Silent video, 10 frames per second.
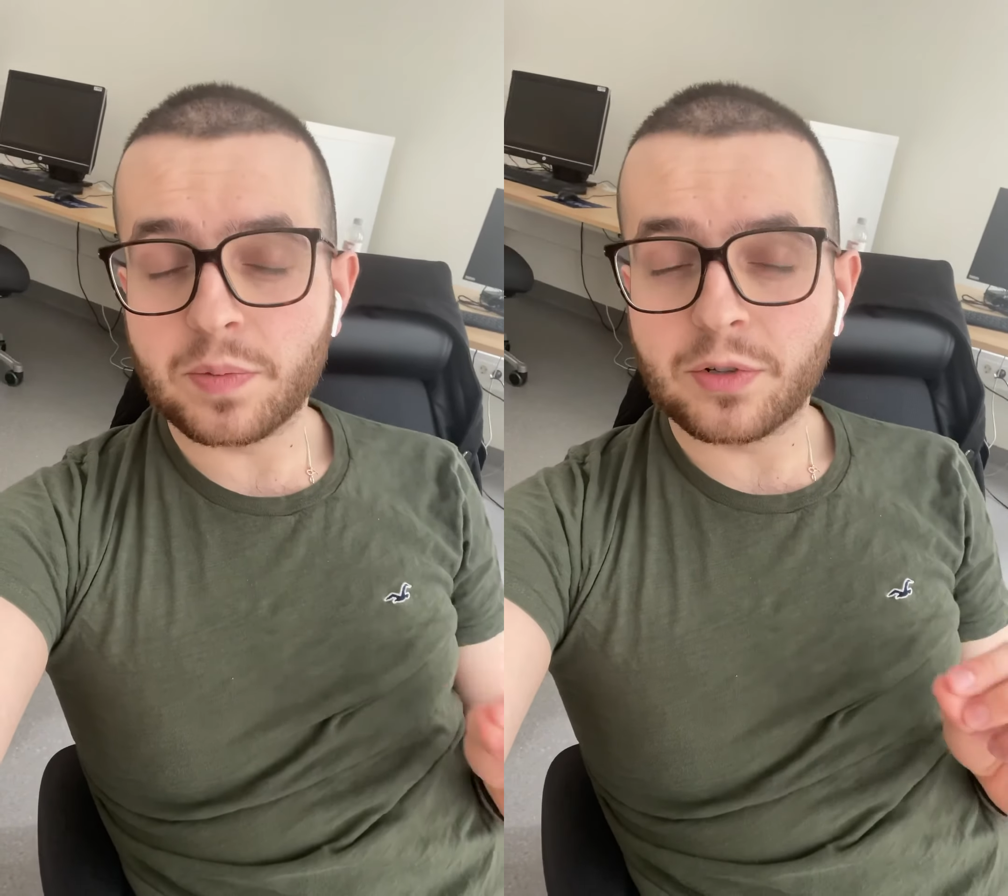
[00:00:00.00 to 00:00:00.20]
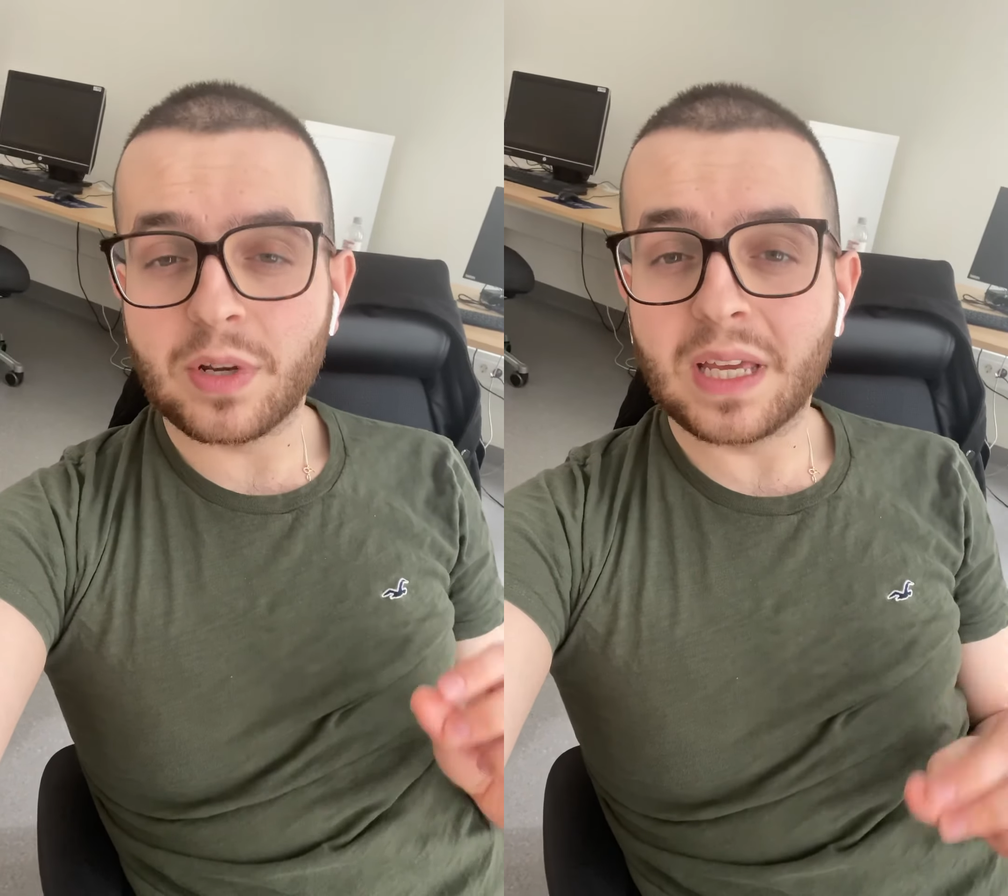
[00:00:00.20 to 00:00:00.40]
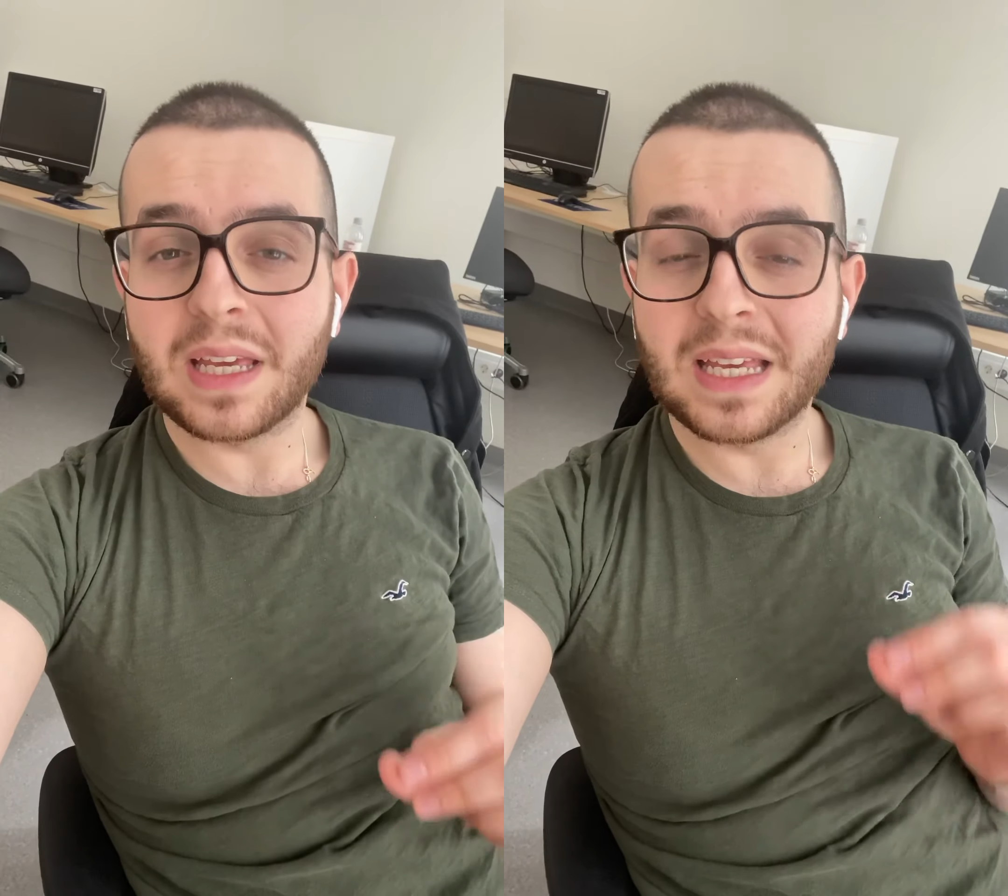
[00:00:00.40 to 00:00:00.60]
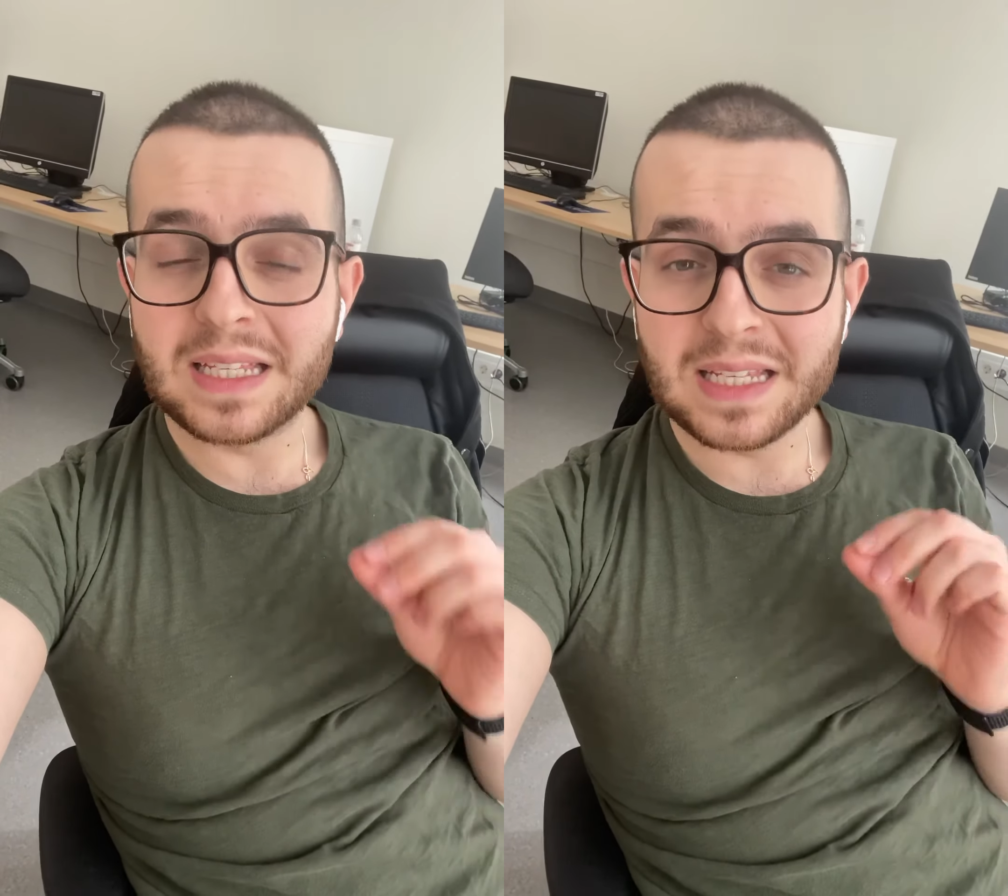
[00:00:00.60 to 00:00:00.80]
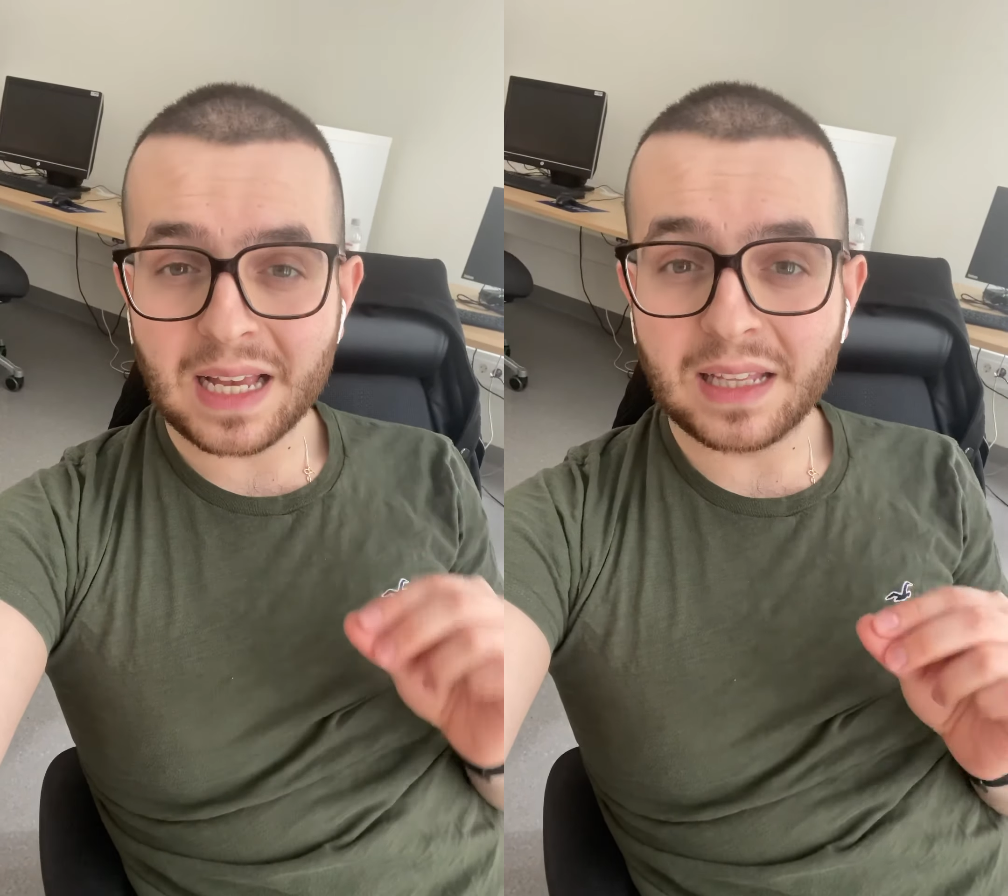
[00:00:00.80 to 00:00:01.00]
portraying
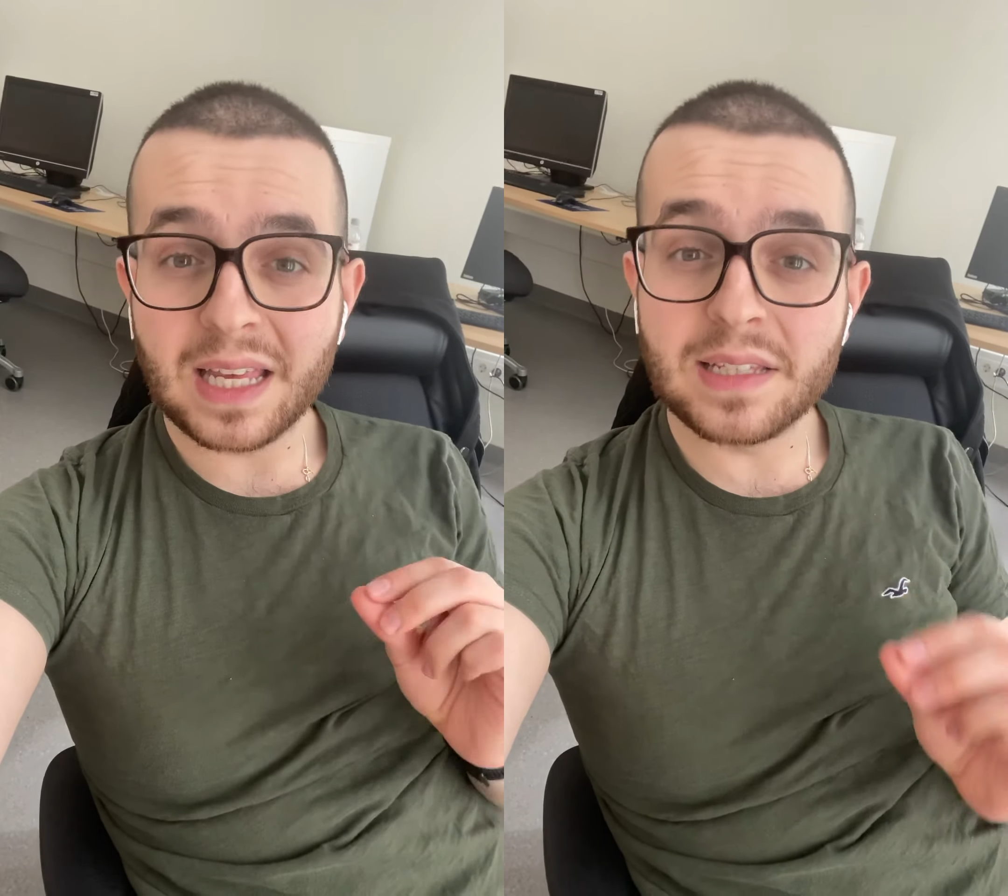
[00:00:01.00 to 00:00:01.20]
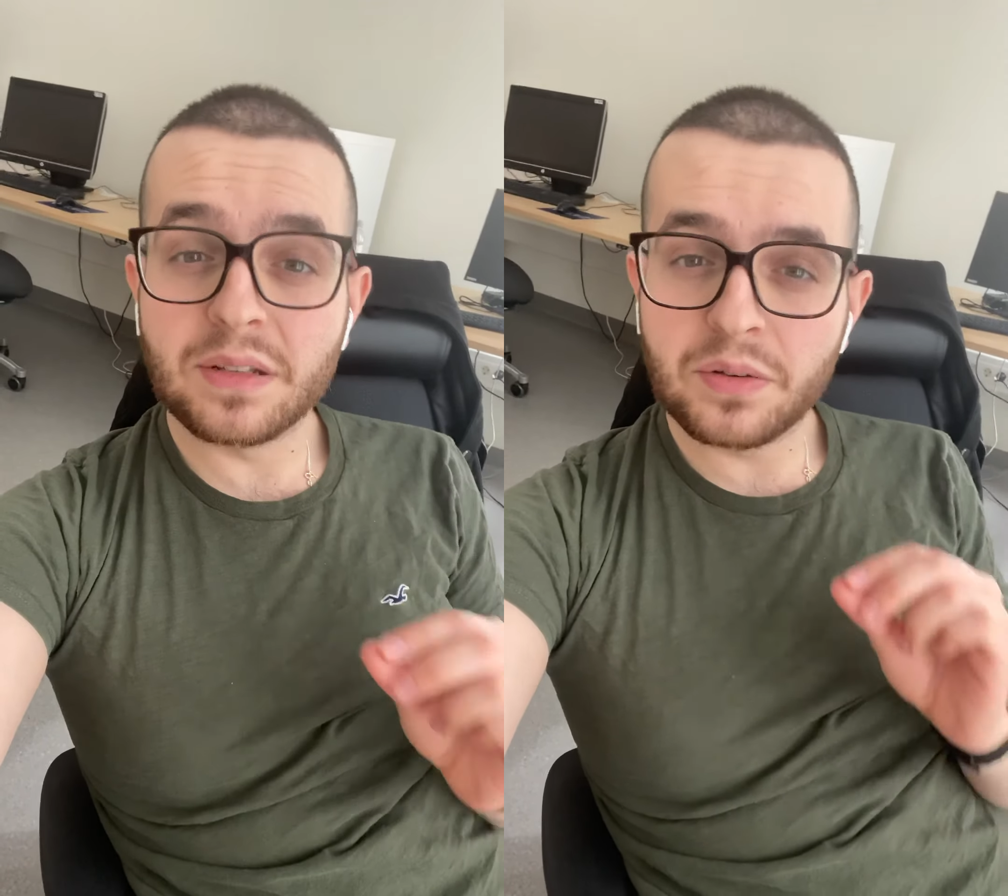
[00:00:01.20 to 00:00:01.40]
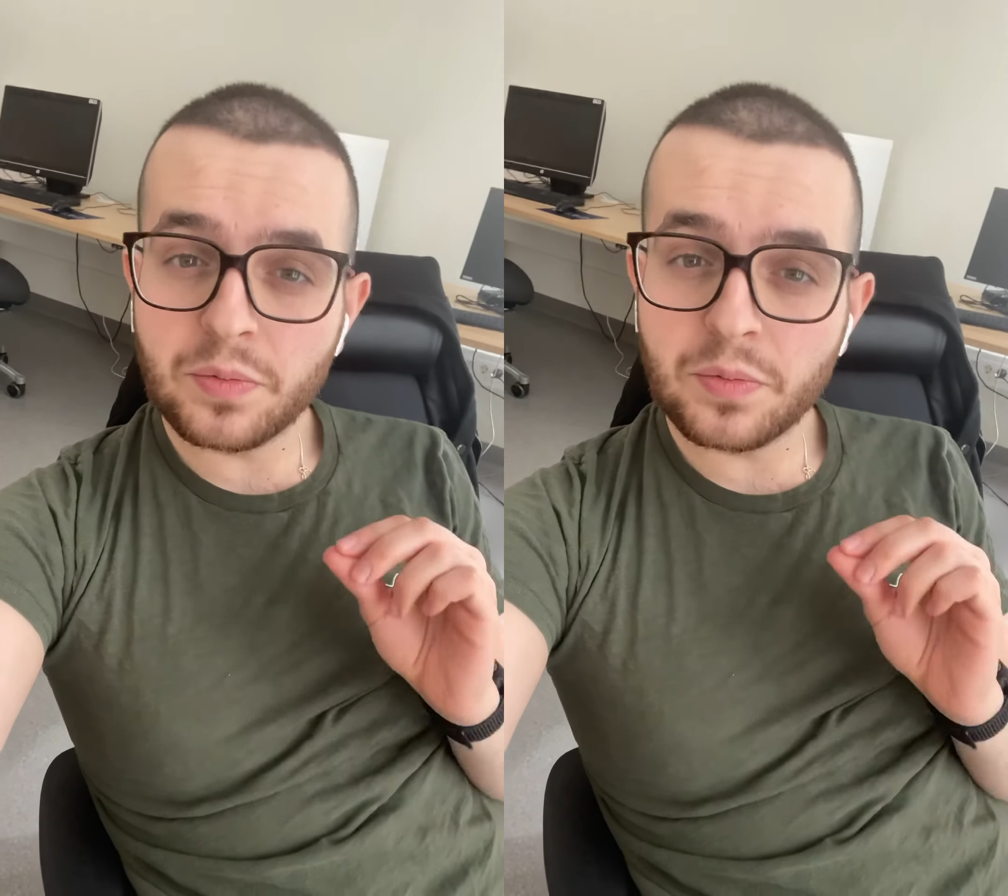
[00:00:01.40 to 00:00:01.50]
exactly as a